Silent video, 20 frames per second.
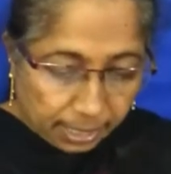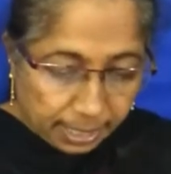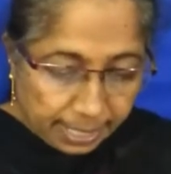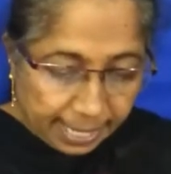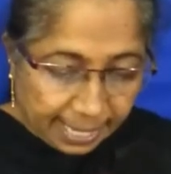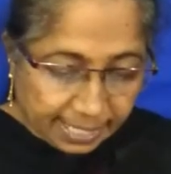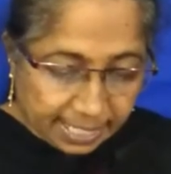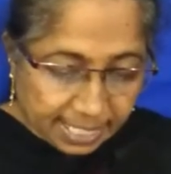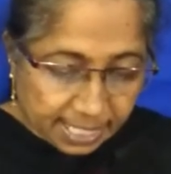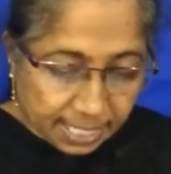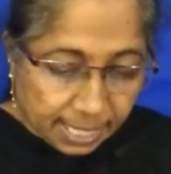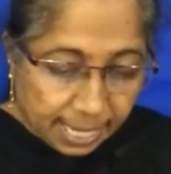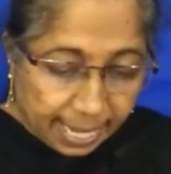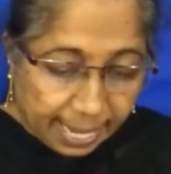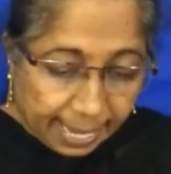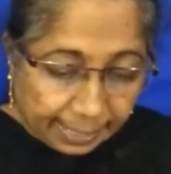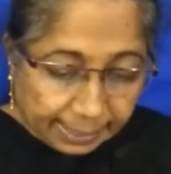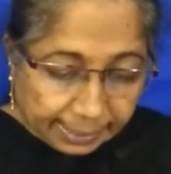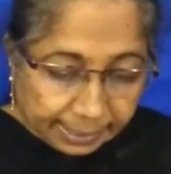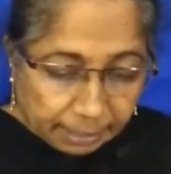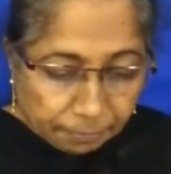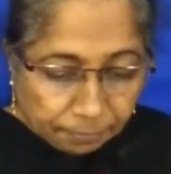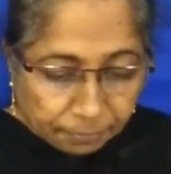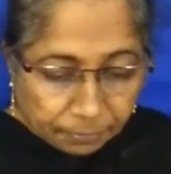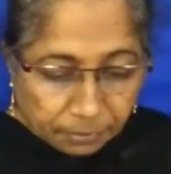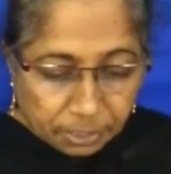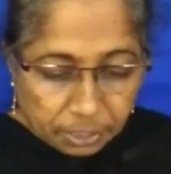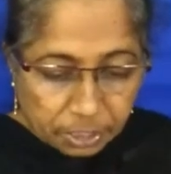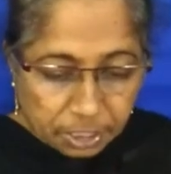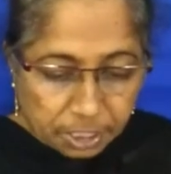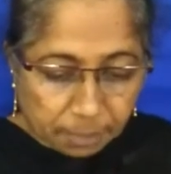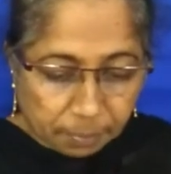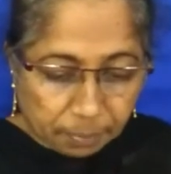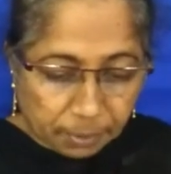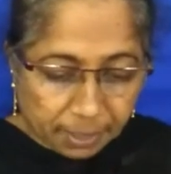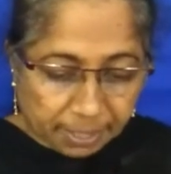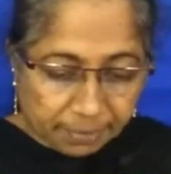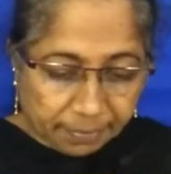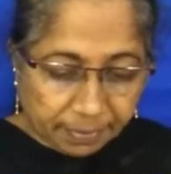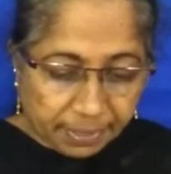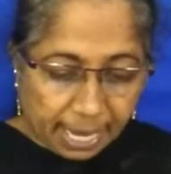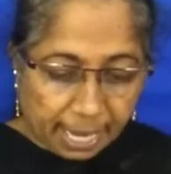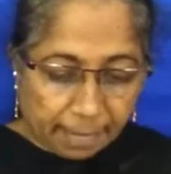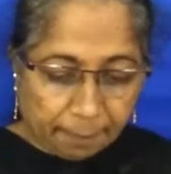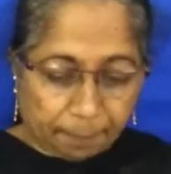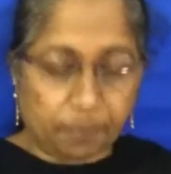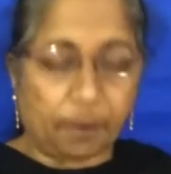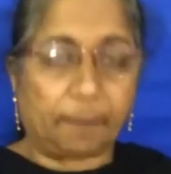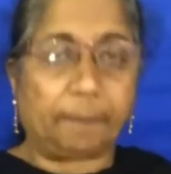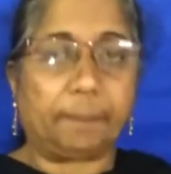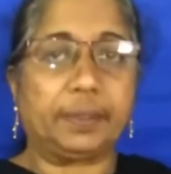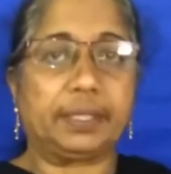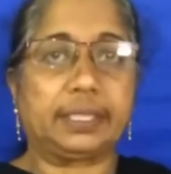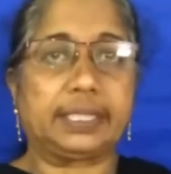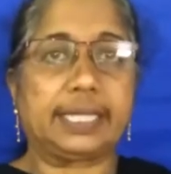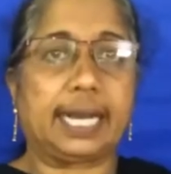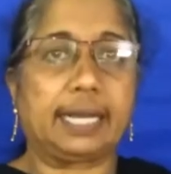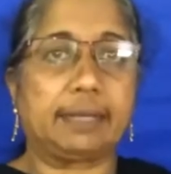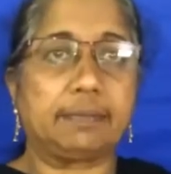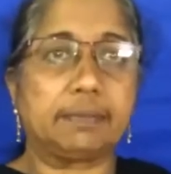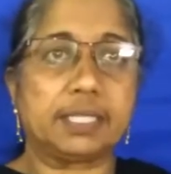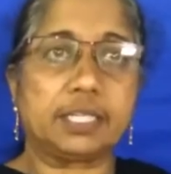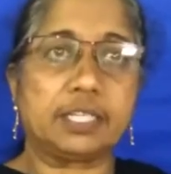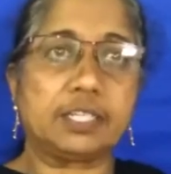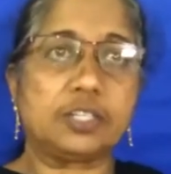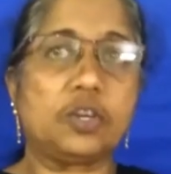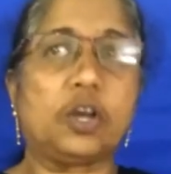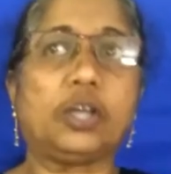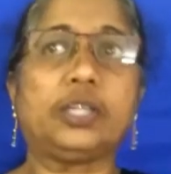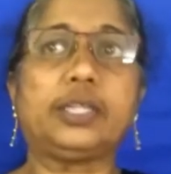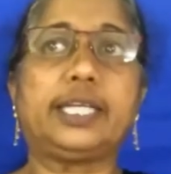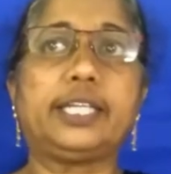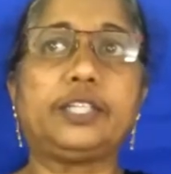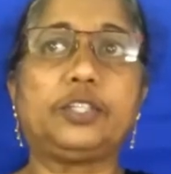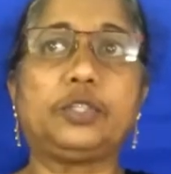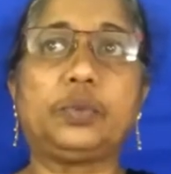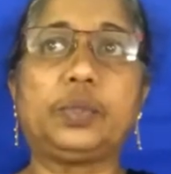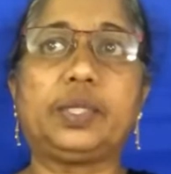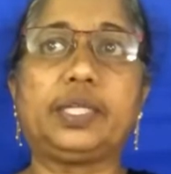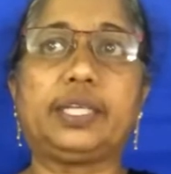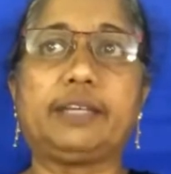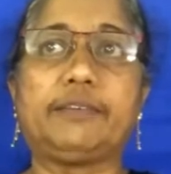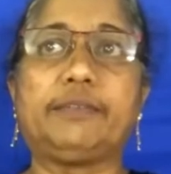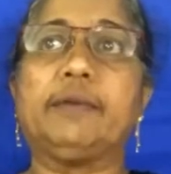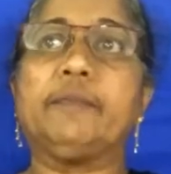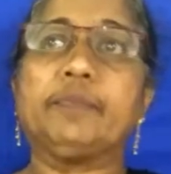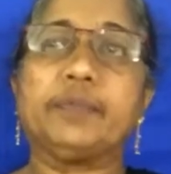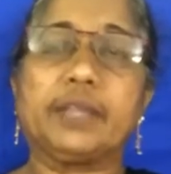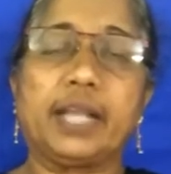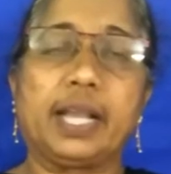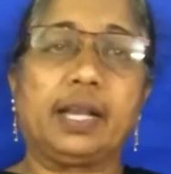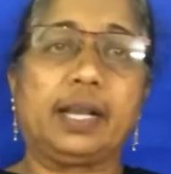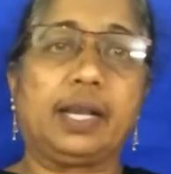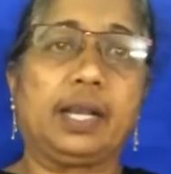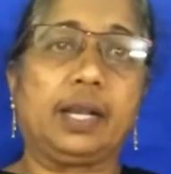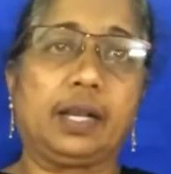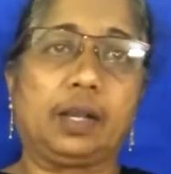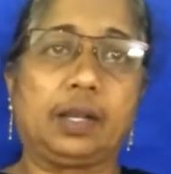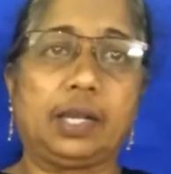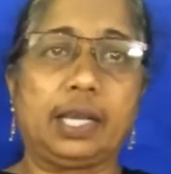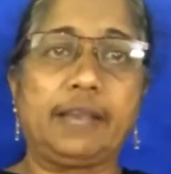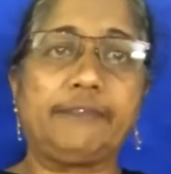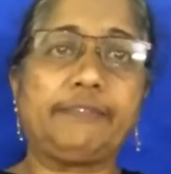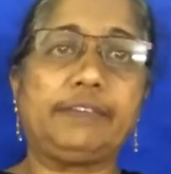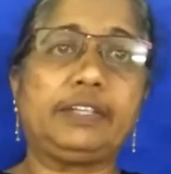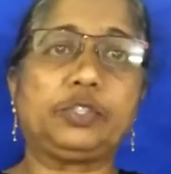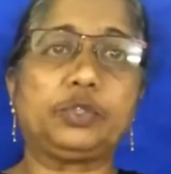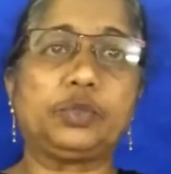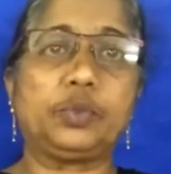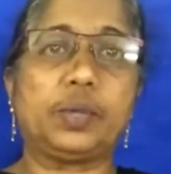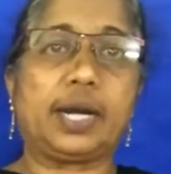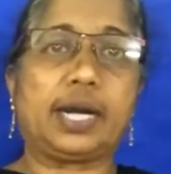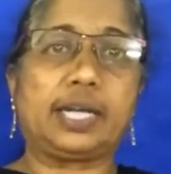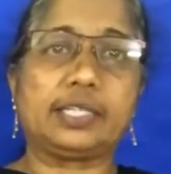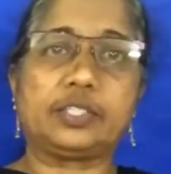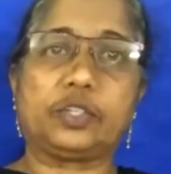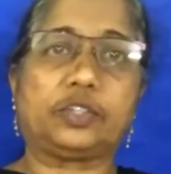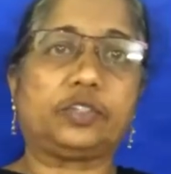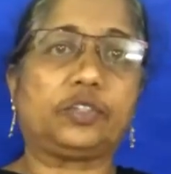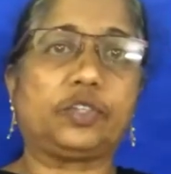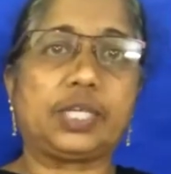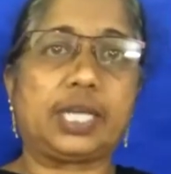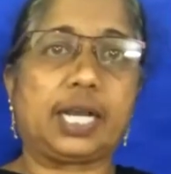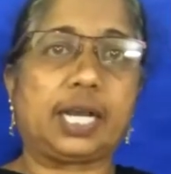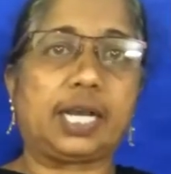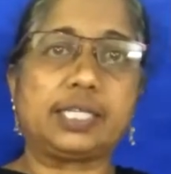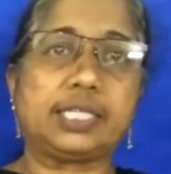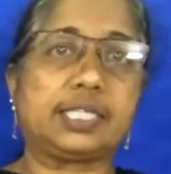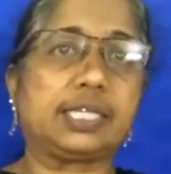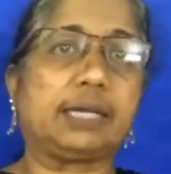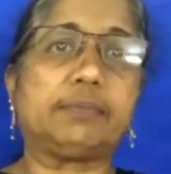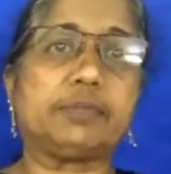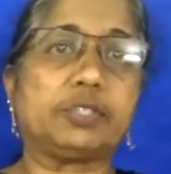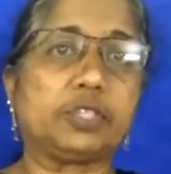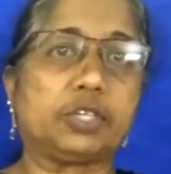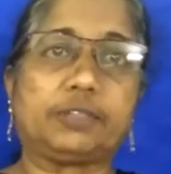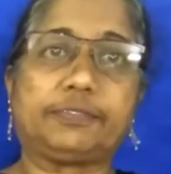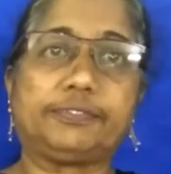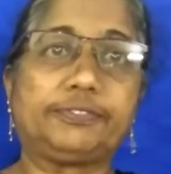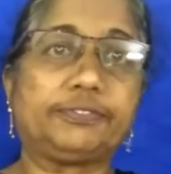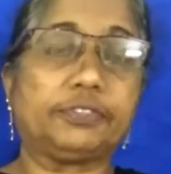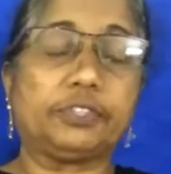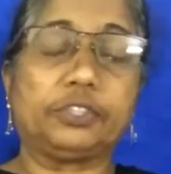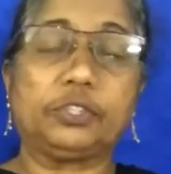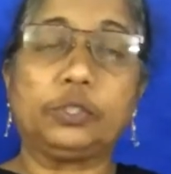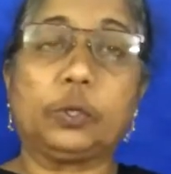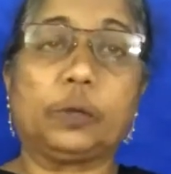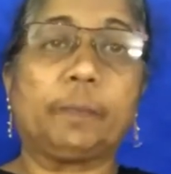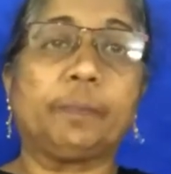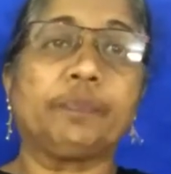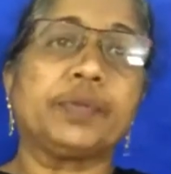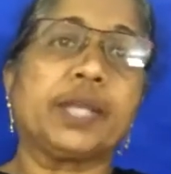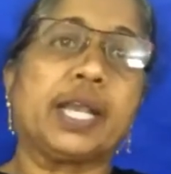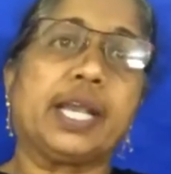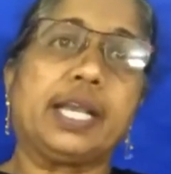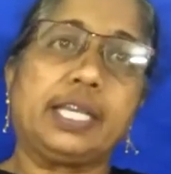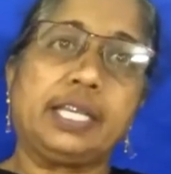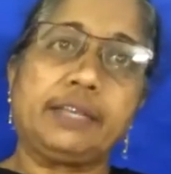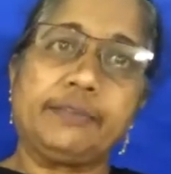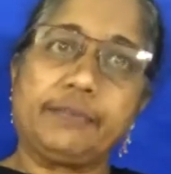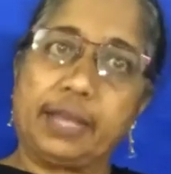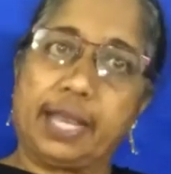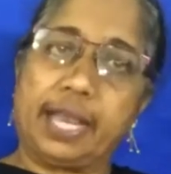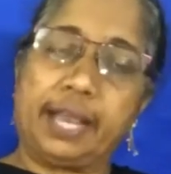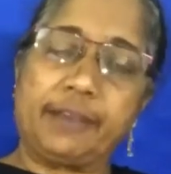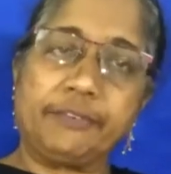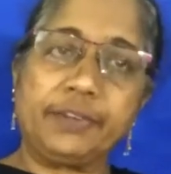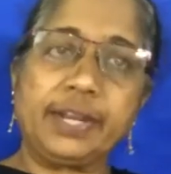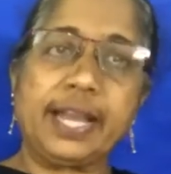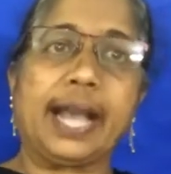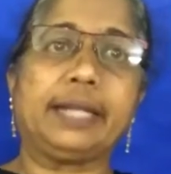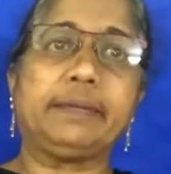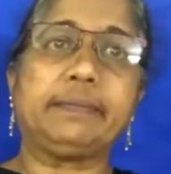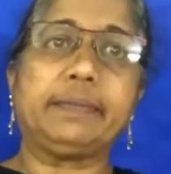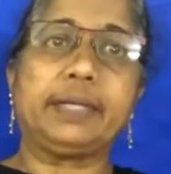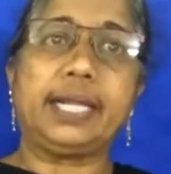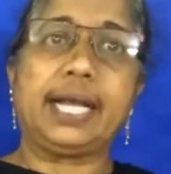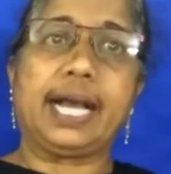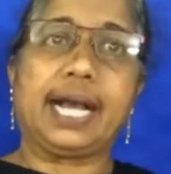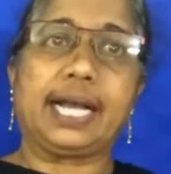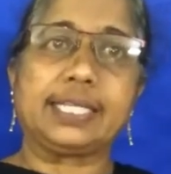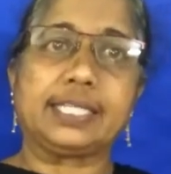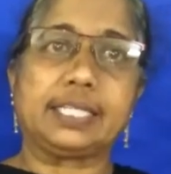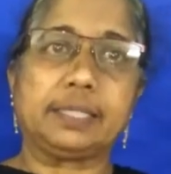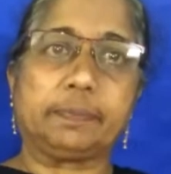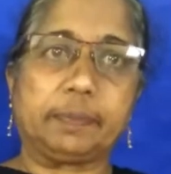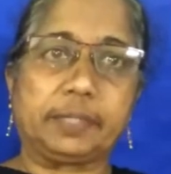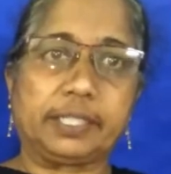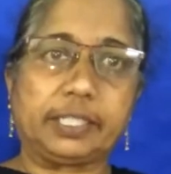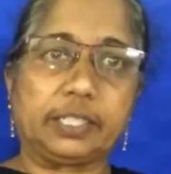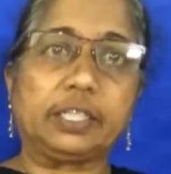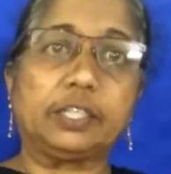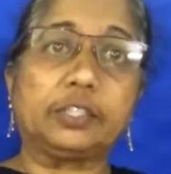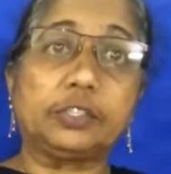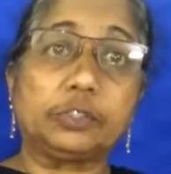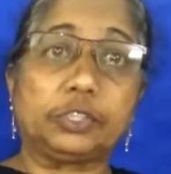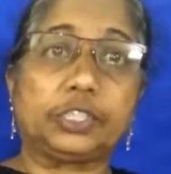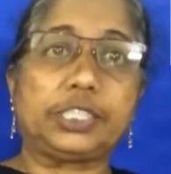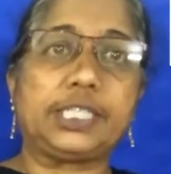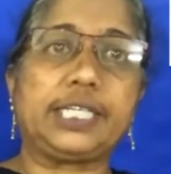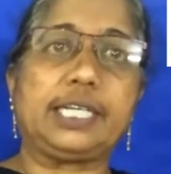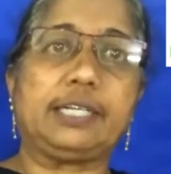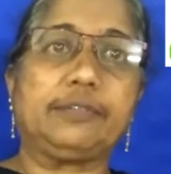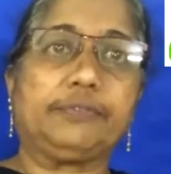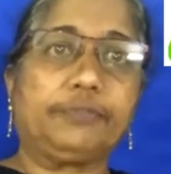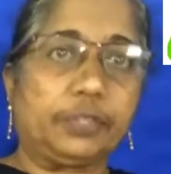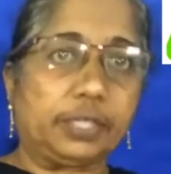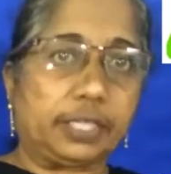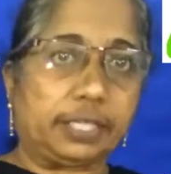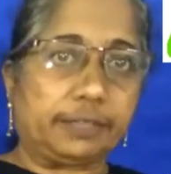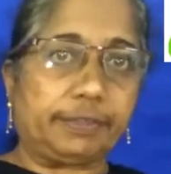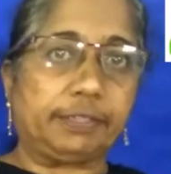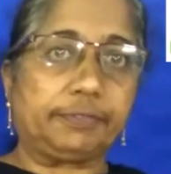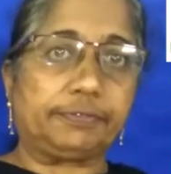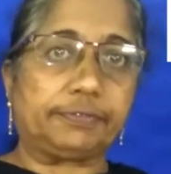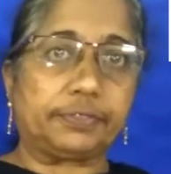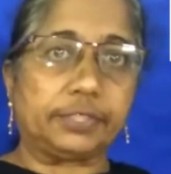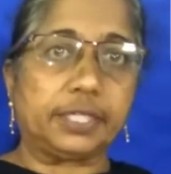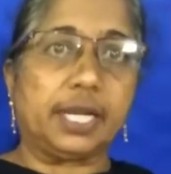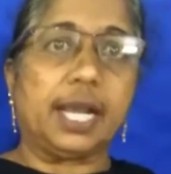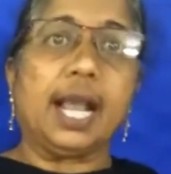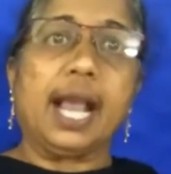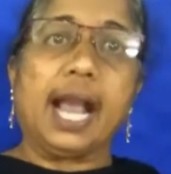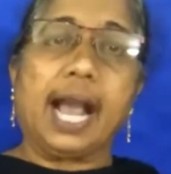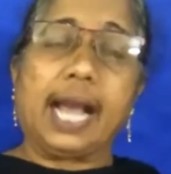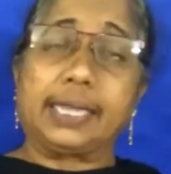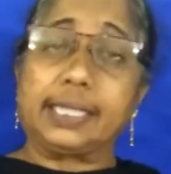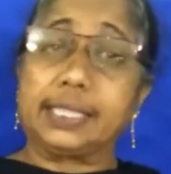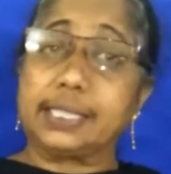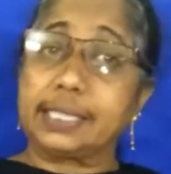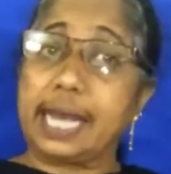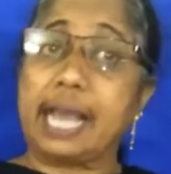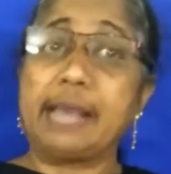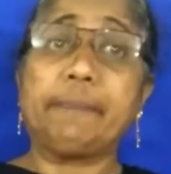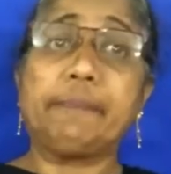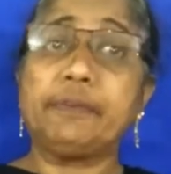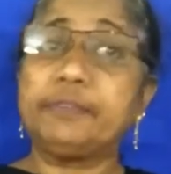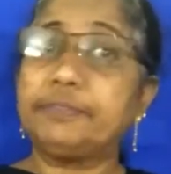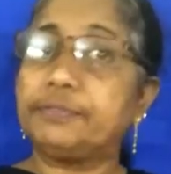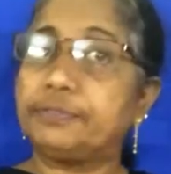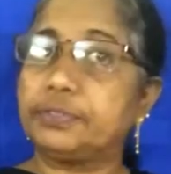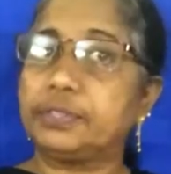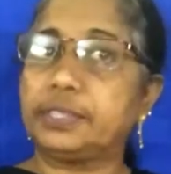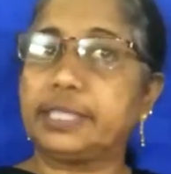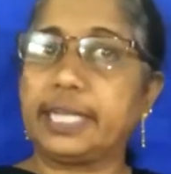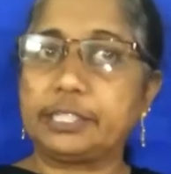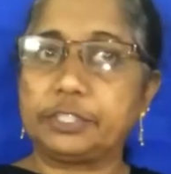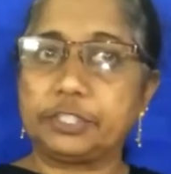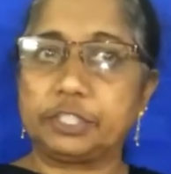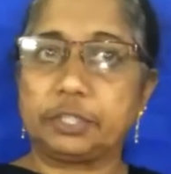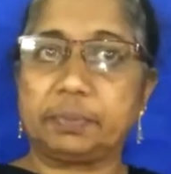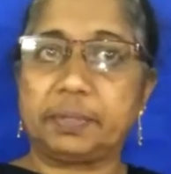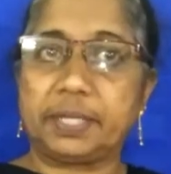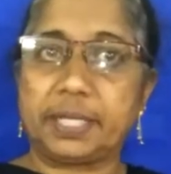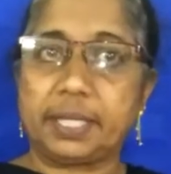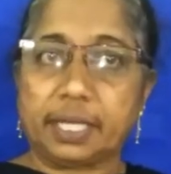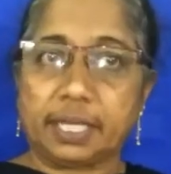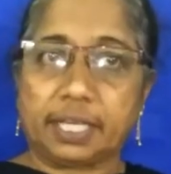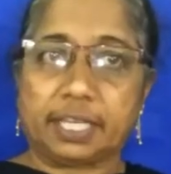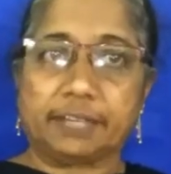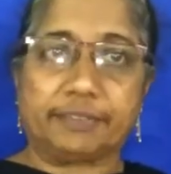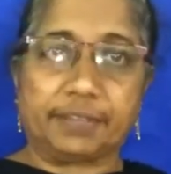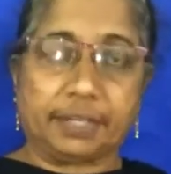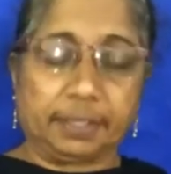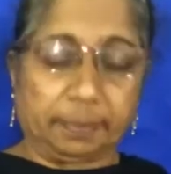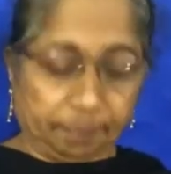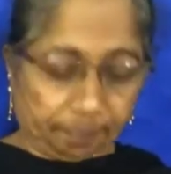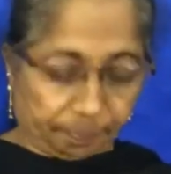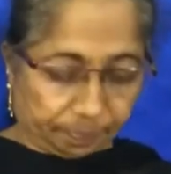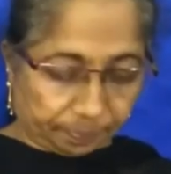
Next, healthy food should be given at proper times. It is not that you will give every 2 hours or 3 hours some sort of food. No. Every animal has a particular routine for giving food and the type of food that should be given.